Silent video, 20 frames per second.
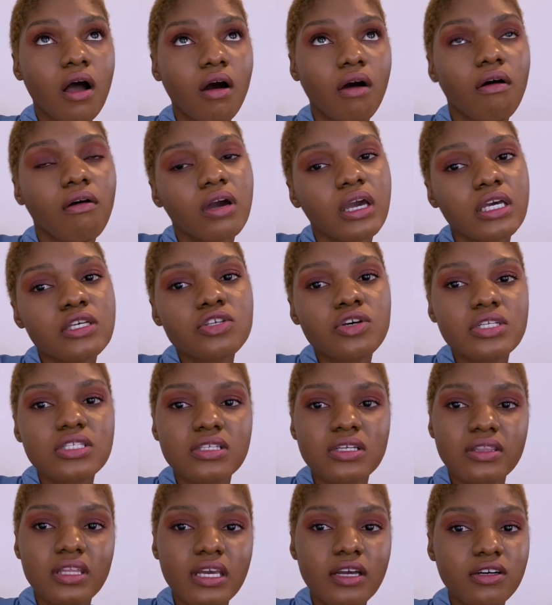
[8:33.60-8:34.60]
okay, so it's
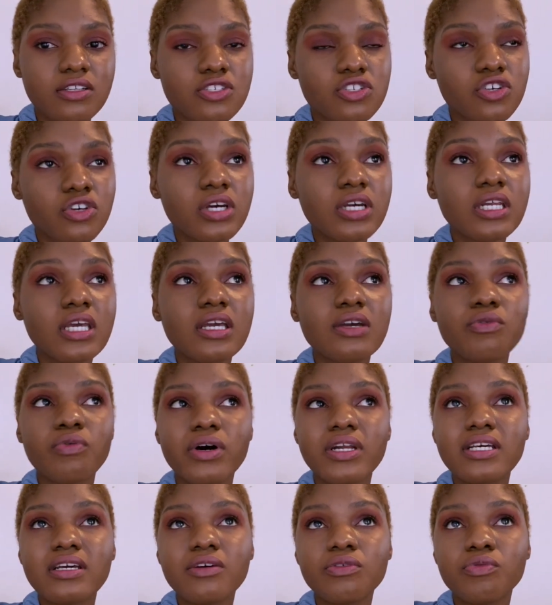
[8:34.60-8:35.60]
nothing concerning.
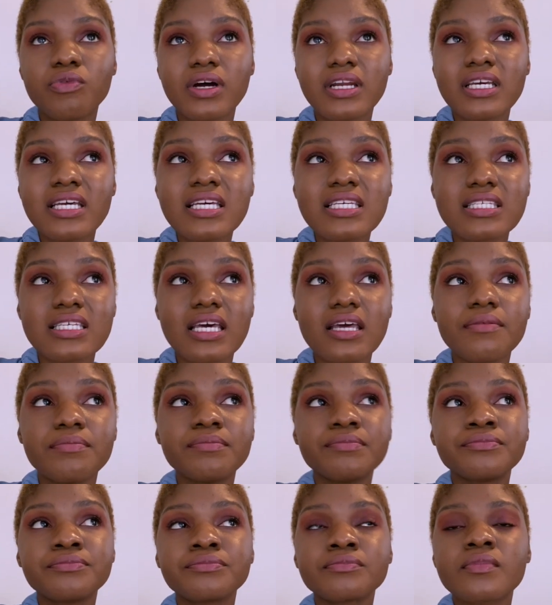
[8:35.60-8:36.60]
What is it?
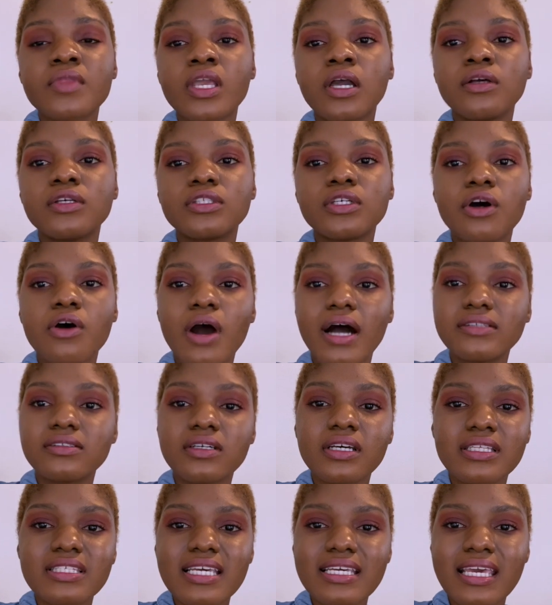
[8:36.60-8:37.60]
So I
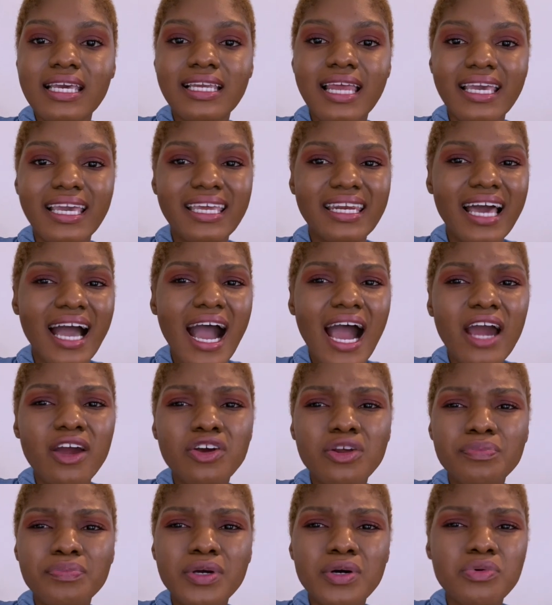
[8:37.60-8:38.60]
started taking like an
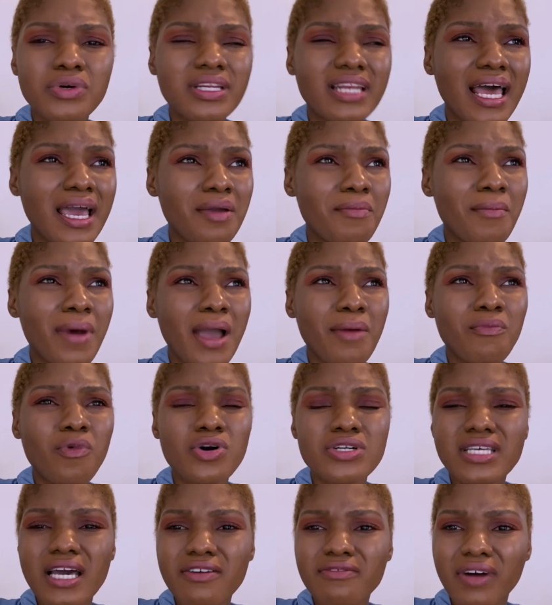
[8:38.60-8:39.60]
iron pill with like my
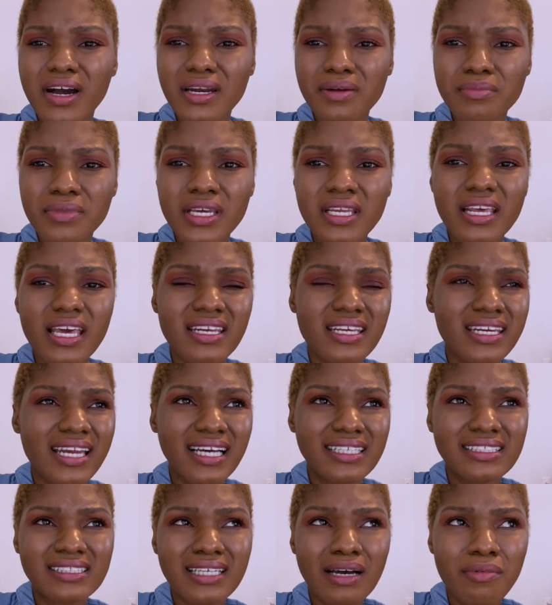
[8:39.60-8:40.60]
multivitamin, and then
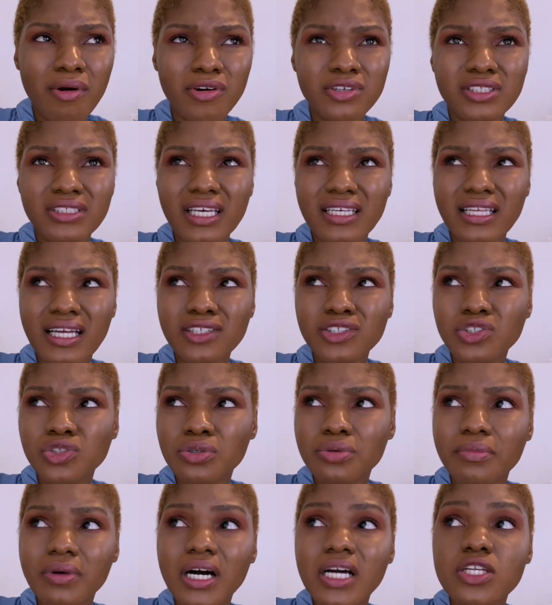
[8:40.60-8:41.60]
I stopped. I was just like, that's
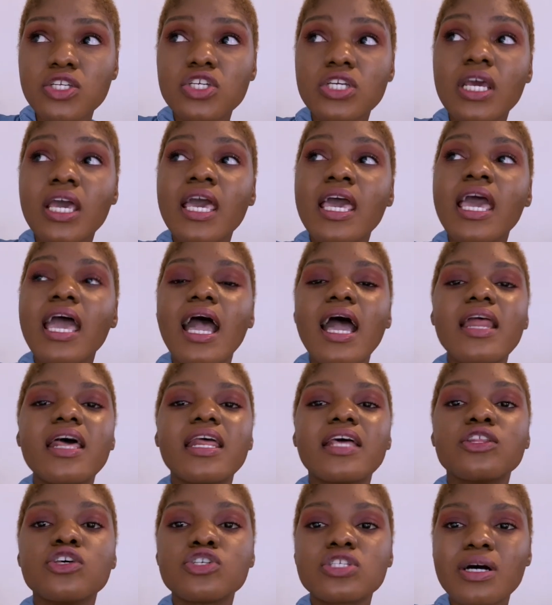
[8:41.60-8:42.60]
too much. And then
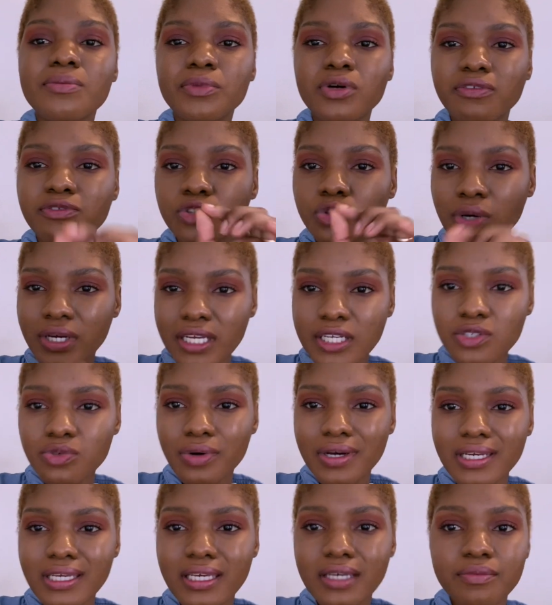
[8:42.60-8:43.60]
in the summer of
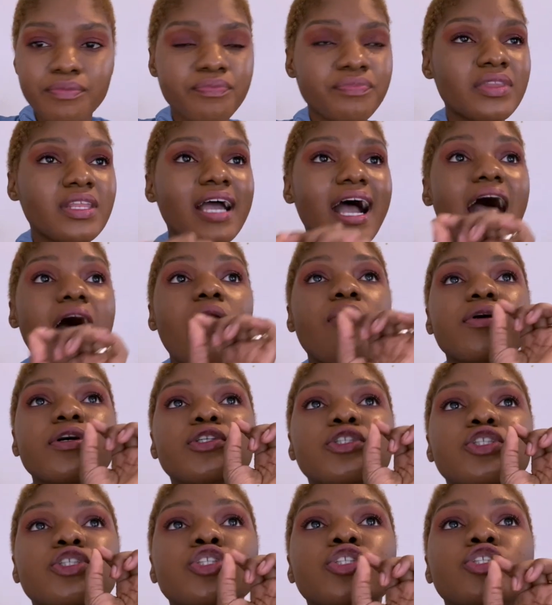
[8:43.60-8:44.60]
2020, I
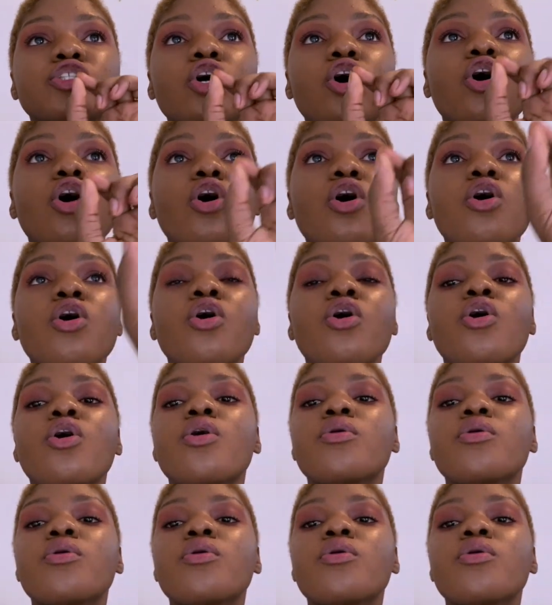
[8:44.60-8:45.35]
was so